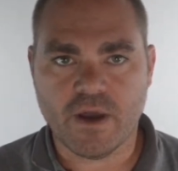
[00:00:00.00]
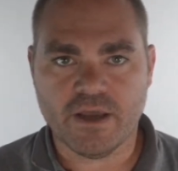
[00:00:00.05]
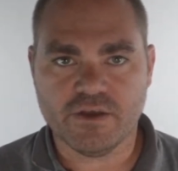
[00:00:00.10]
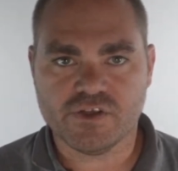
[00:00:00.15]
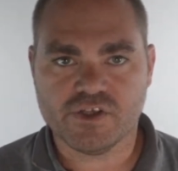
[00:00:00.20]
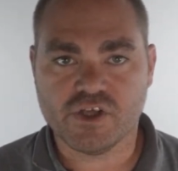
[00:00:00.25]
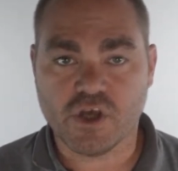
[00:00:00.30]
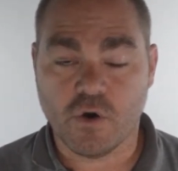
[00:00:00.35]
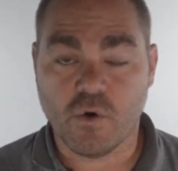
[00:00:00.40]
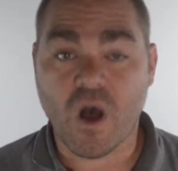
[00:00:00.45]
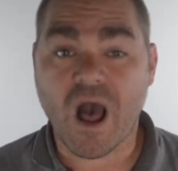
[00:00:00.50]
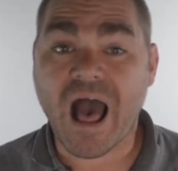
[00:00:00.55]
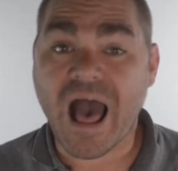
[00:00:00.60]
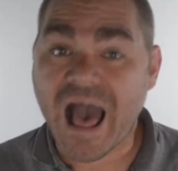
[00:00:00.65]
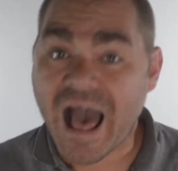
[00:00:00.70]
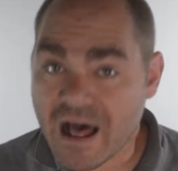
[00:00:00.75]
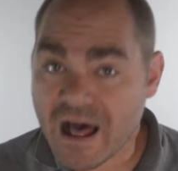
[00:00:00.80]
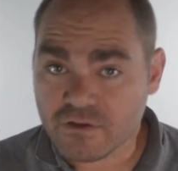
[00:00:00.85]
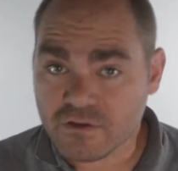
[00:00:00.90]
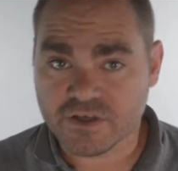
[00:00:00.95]
So
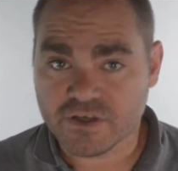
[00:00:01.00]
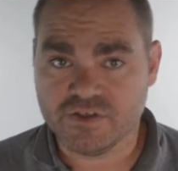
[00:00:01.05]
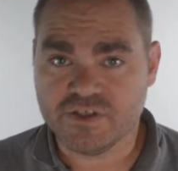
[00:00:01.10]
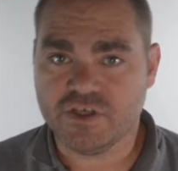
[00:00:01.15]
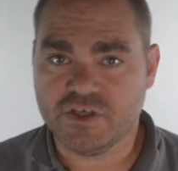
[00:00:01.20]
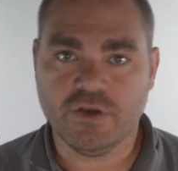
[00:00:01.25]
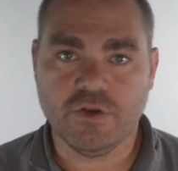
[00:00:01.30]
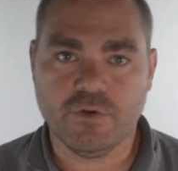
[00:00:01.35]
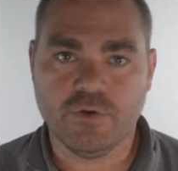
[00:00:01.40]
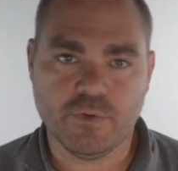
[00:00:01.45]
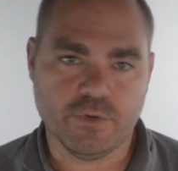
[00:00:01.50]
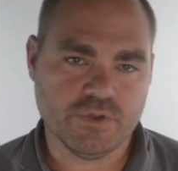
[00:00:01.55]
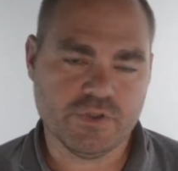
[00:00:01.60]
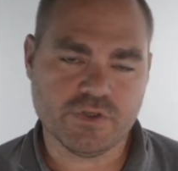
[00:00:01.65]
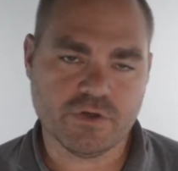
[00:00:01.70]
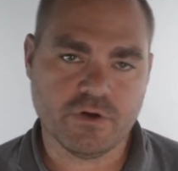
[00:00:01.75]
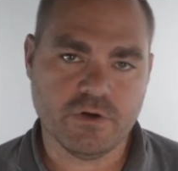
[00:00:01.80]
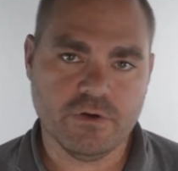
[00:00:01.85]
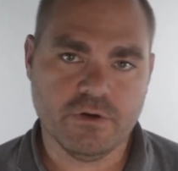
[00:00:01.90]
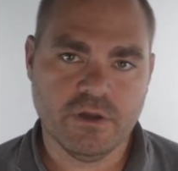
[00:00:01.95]
I'll continue to
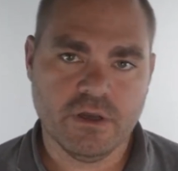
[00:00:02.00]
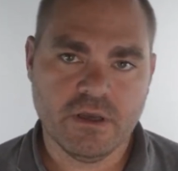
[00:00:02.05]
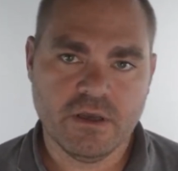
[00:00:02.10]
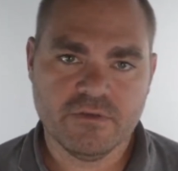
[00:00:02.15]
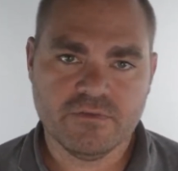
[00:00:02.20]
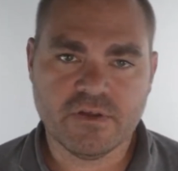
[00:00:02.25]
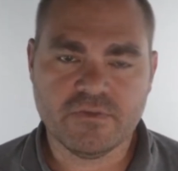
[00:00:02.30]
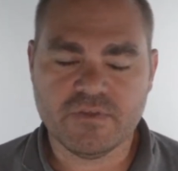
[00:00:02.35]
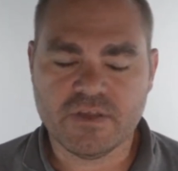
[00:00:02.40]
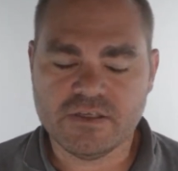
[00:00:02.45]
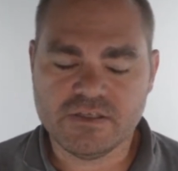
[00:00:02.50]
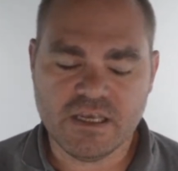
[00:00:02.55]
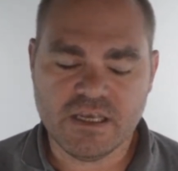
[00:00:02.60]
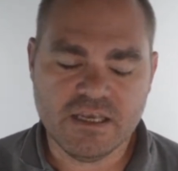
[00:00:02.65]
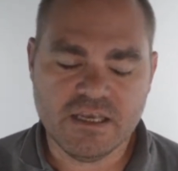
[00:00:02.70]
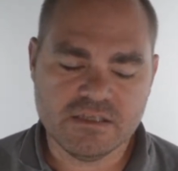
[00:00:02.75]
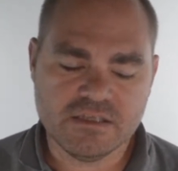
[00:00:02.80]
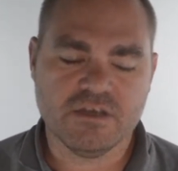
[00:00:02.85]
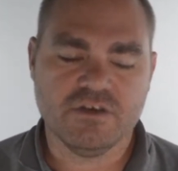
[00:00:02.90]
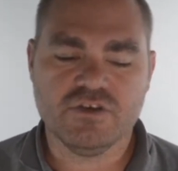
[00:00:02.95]
assert that this
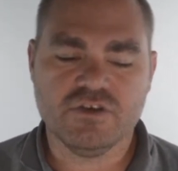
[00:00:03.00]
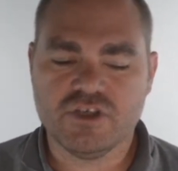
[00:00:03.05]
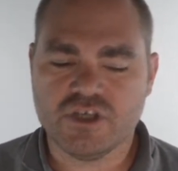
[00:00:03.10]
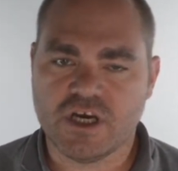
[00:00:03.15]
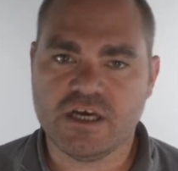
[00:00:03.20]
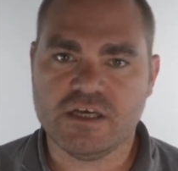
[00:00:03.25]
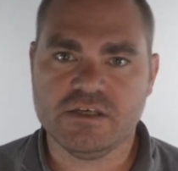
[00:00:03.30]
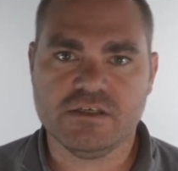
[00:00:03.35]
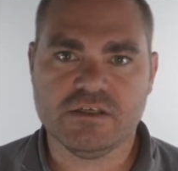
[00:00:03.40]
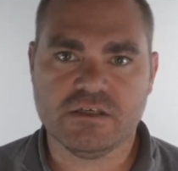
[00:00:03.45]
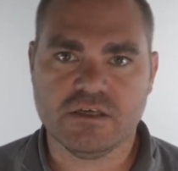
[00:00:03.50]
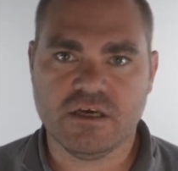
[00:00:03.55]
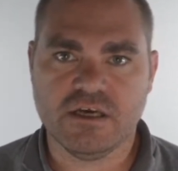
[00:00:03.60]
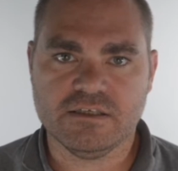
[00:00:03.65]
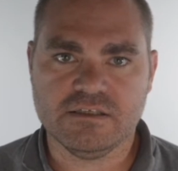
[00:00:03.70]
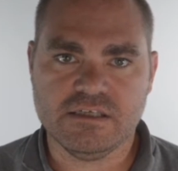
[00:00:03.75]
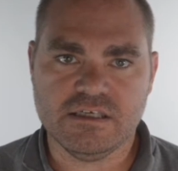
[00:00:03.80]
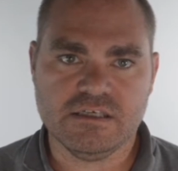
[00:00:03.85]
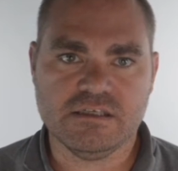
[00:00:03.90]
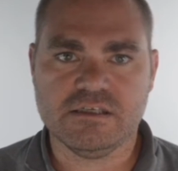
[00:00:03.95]
isn't just a
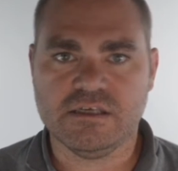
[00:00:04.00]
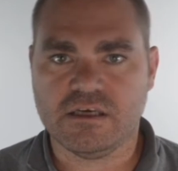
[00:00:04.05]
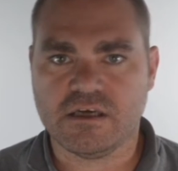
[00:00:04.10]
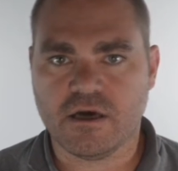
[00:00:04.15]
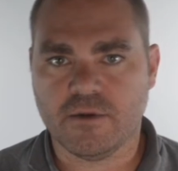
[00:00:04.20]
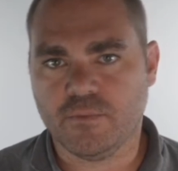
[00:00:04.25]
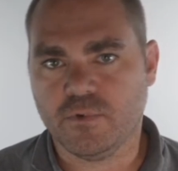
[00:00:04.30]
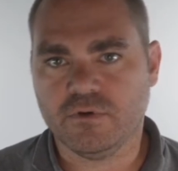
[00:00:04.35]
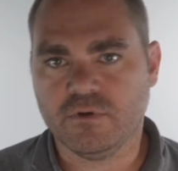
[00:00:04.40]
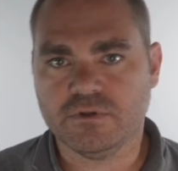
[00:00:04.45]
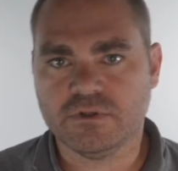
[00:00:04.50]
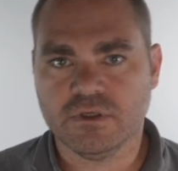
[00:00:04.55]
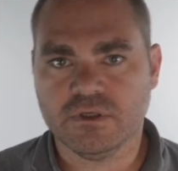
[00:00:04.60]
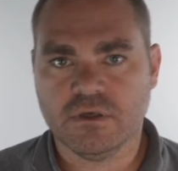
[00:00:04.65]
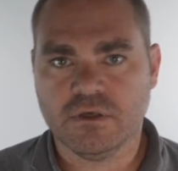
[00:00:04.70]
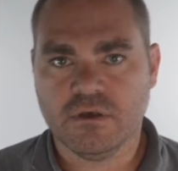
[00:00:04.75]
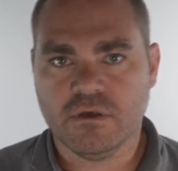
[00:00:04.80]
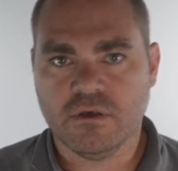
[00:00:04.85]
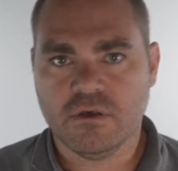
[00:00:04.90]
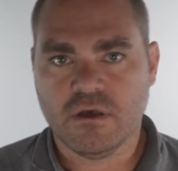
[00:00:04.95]
DC coupled
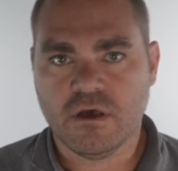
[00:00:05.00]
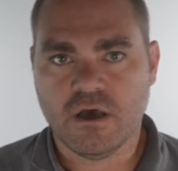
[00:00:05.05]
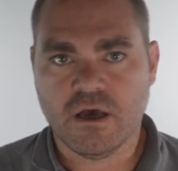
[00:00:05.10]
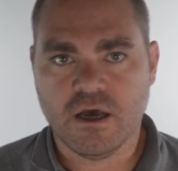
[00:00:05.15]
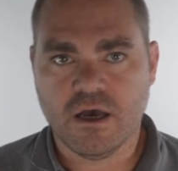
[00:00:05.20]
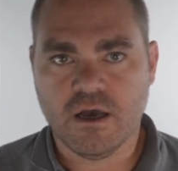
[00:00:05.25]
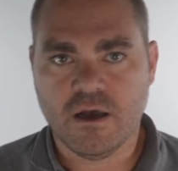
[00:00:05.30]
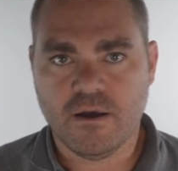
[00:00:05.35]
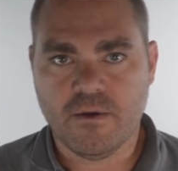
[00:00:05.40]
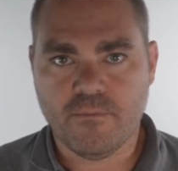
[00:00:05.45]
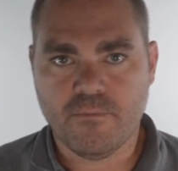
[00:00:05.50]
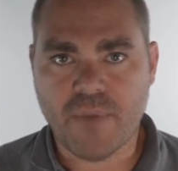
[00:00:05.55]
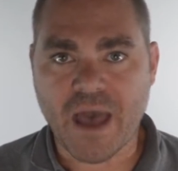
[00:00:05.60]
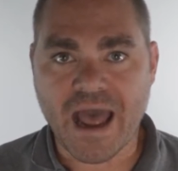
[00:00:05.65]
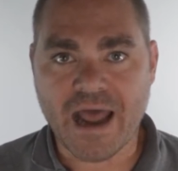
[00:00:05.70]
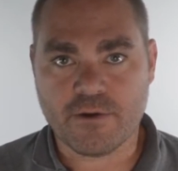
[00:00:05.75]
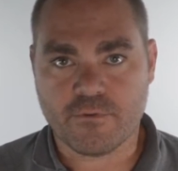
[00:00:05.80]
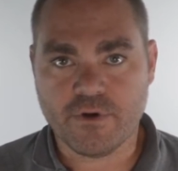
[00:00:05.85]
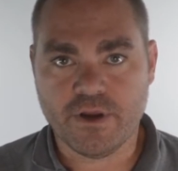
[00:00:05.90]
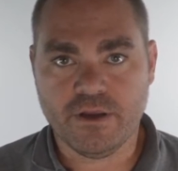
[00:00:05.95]

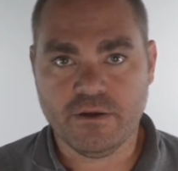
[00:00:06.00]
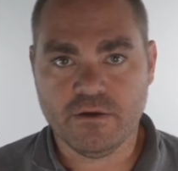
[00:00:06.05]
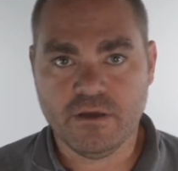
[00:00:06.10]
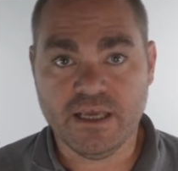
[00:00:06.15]
battery.